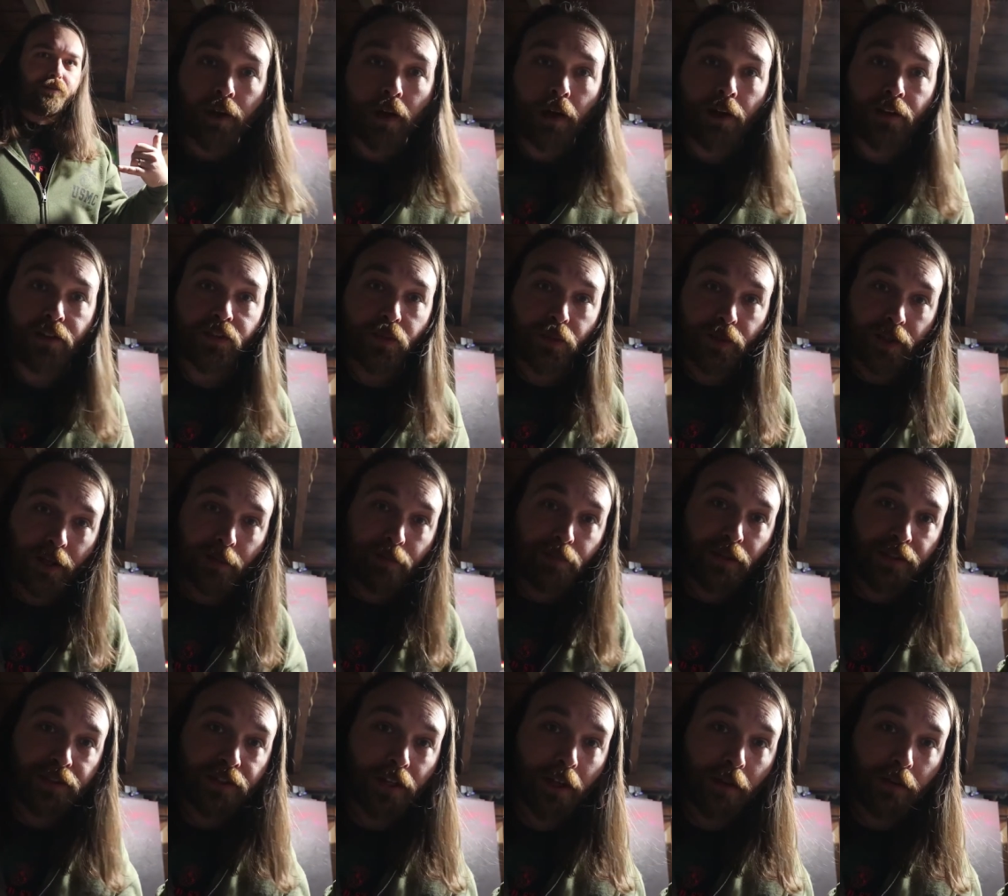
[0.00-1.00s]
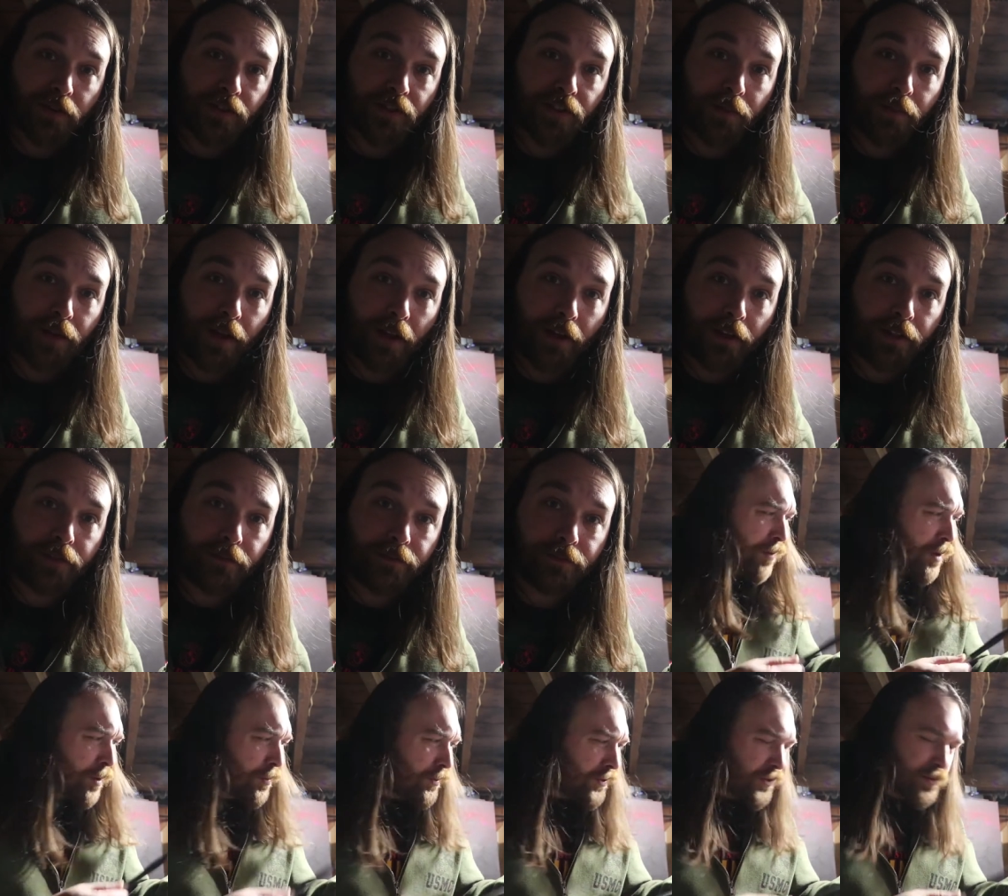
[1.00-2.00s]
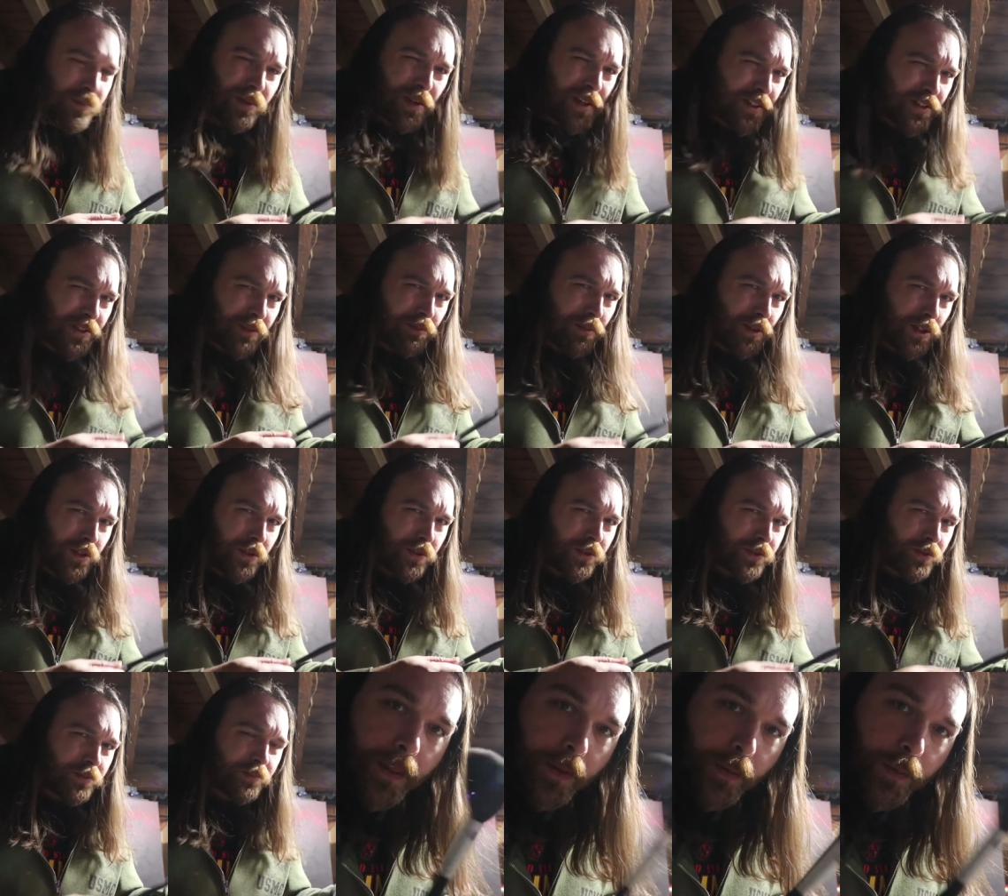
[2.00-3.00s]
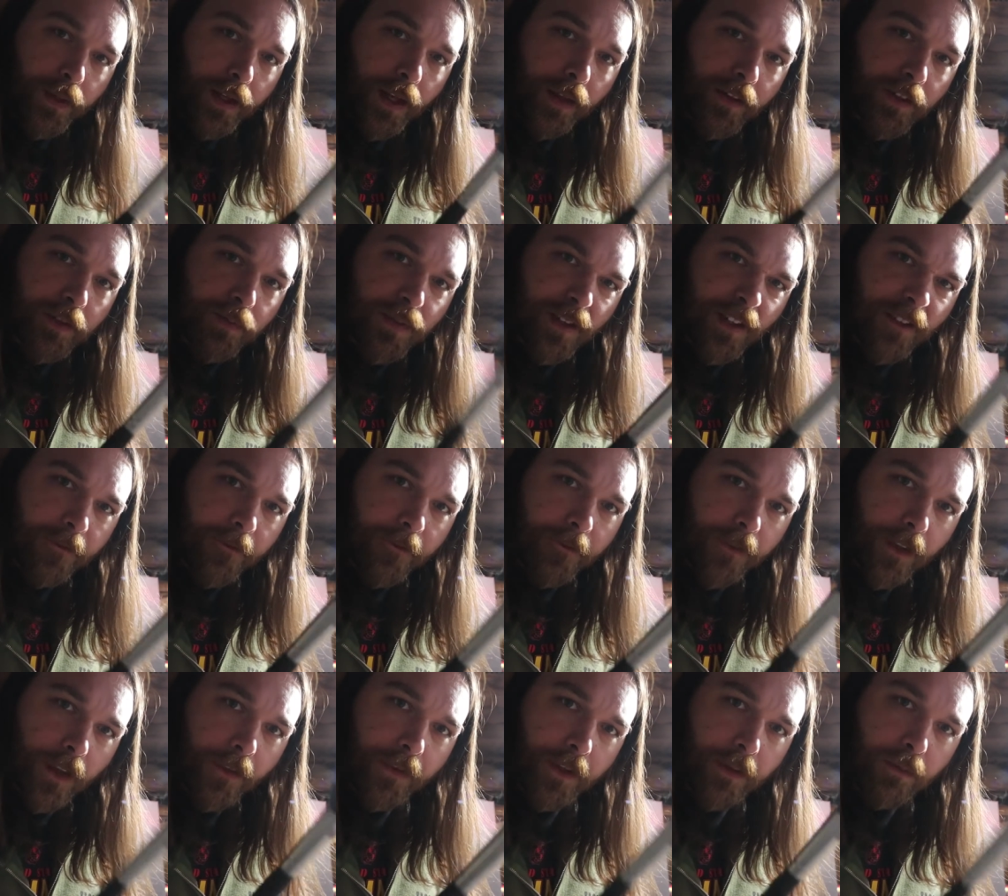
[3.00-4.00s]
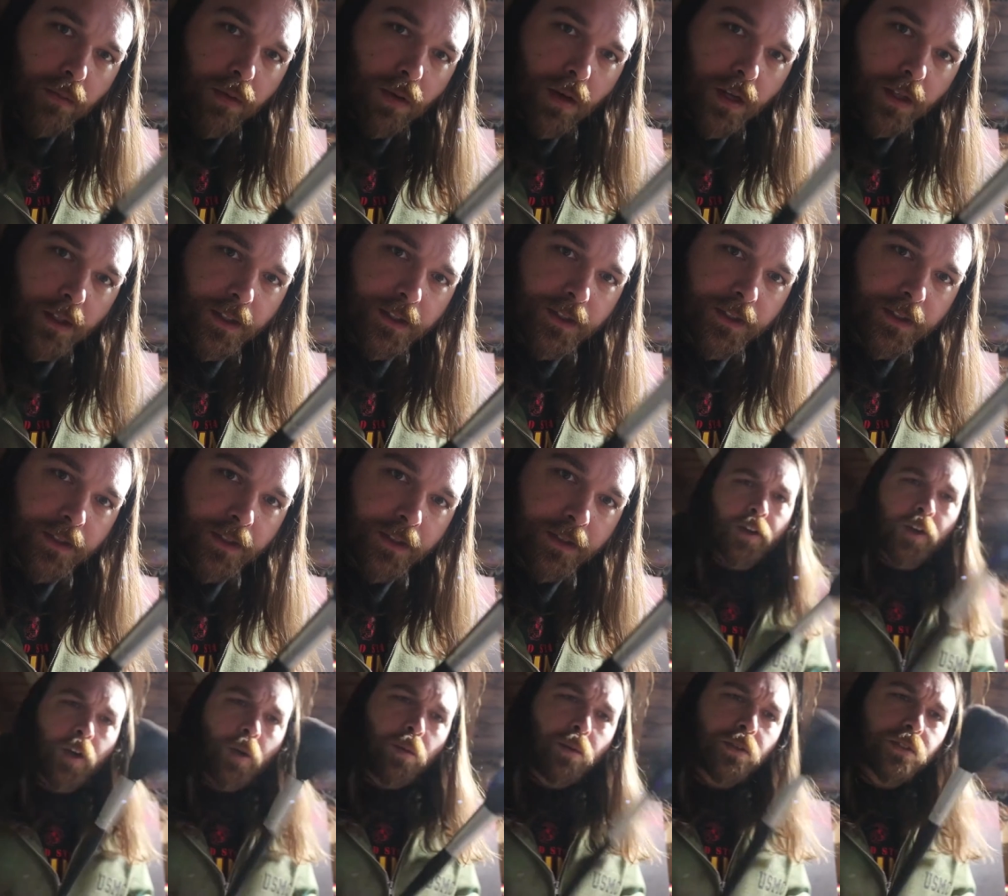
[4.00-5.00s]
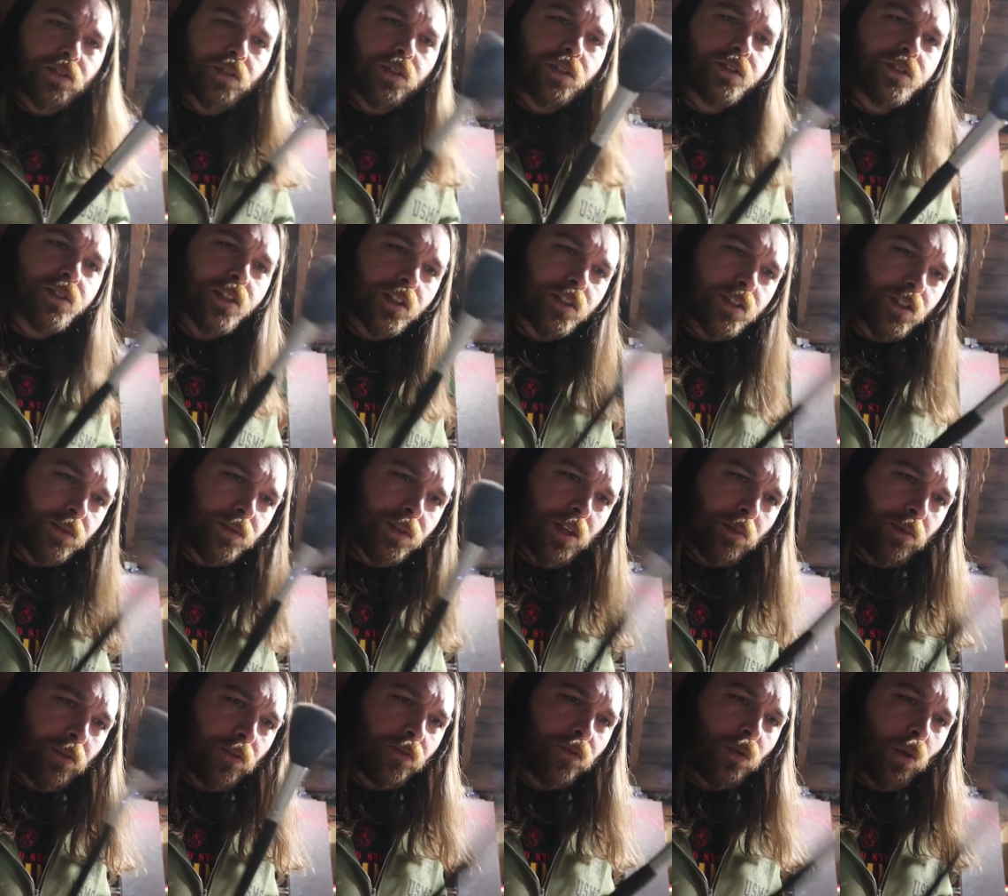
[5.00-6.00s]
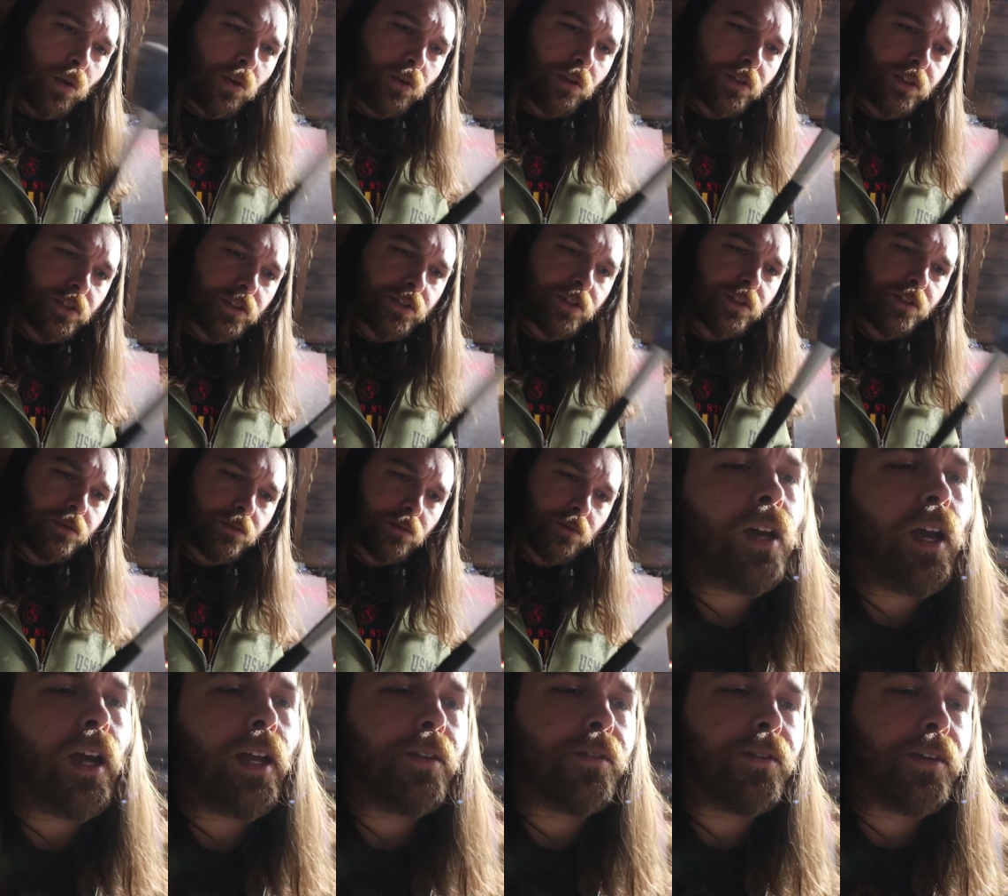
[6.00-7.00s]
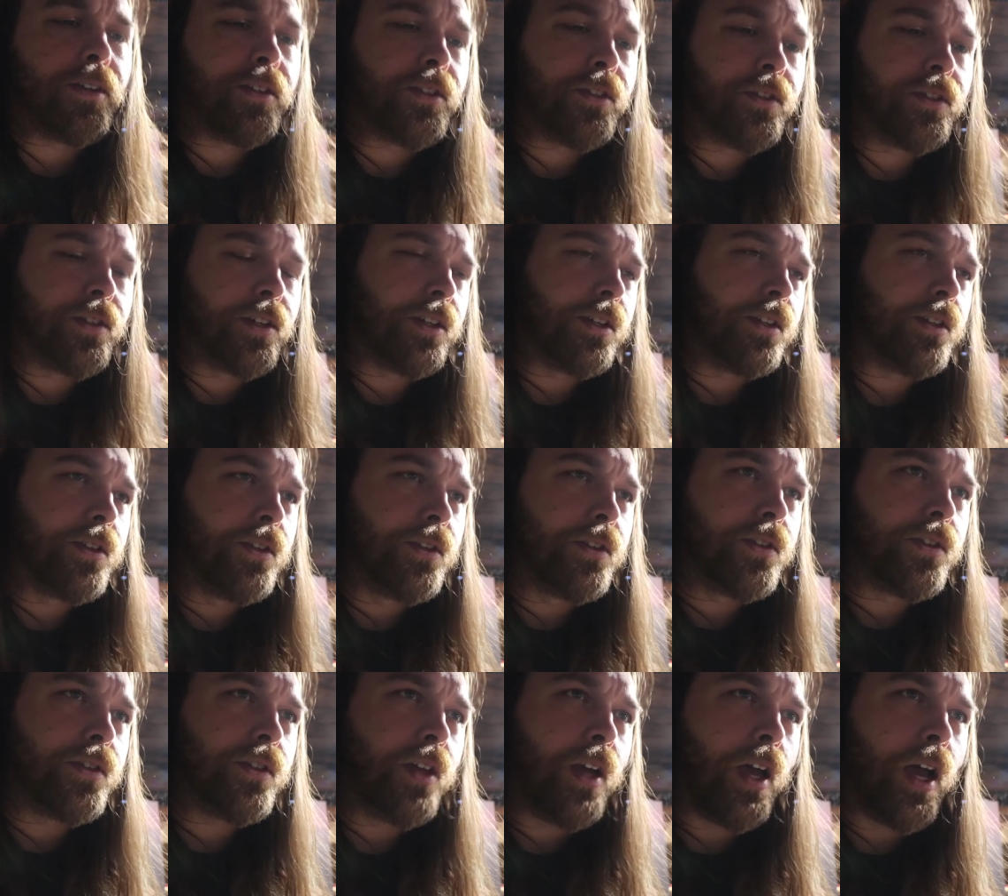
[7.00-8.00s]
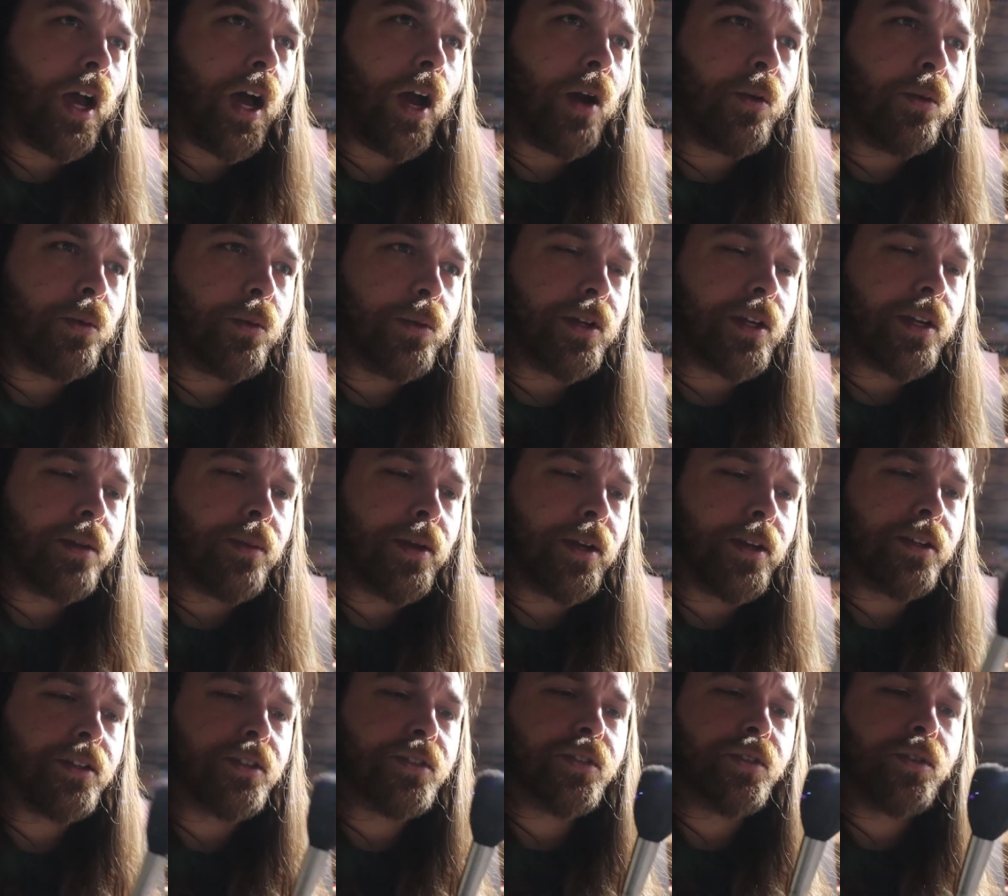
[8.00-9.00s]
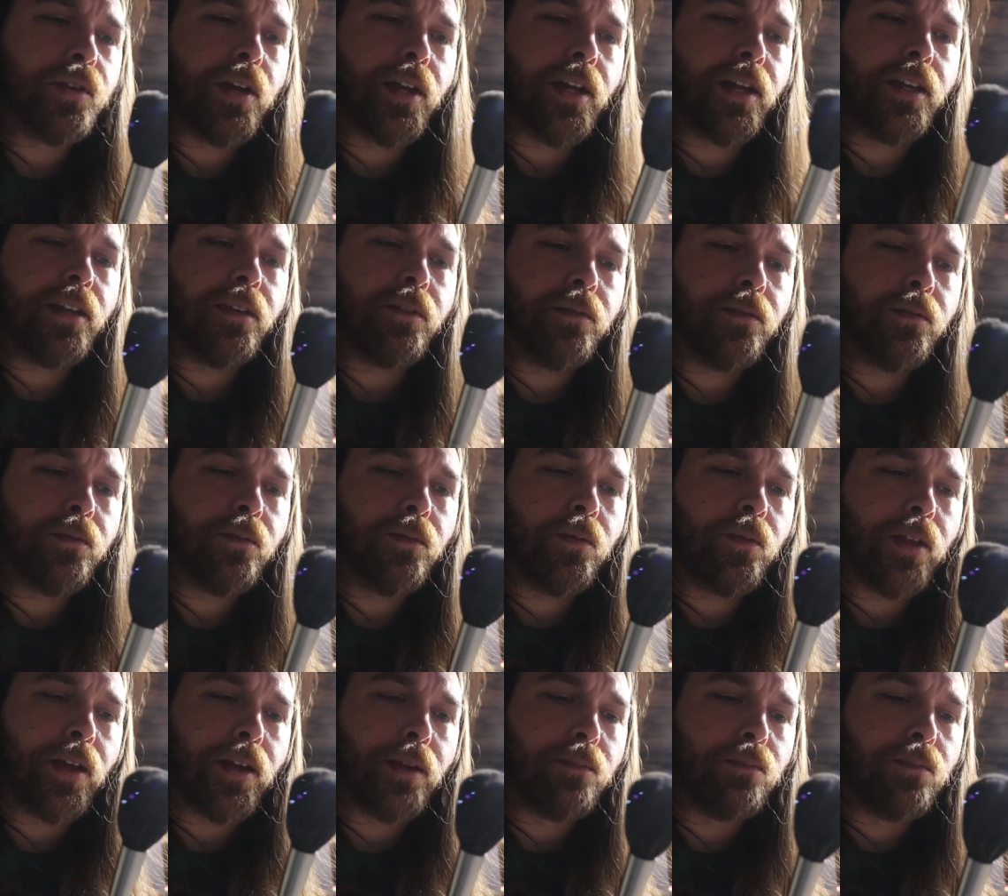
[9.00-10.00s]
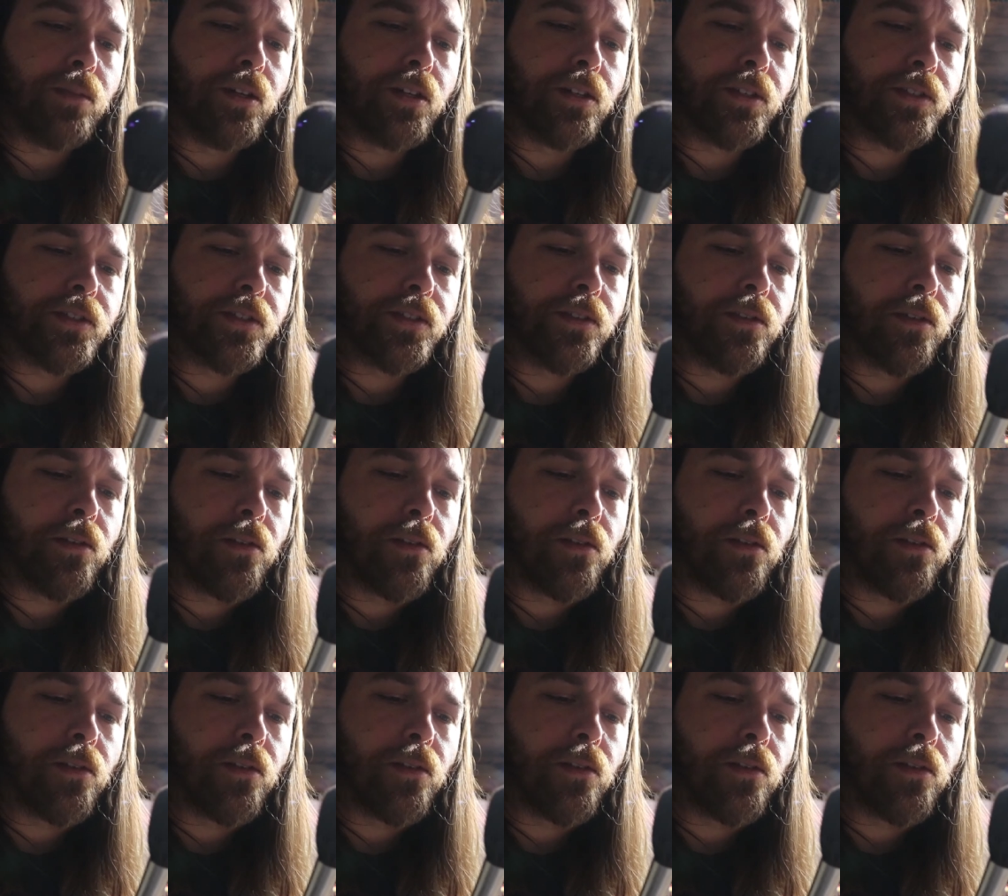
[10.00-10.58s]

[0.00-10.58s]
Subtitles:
All right, so we got a bunch of colors in the palette. Purples, pinks, and blues. And then we got this big fluffy brush. It almost looks like some type of foliage. Kind of interesting, because how are we gonna make a train without a bush?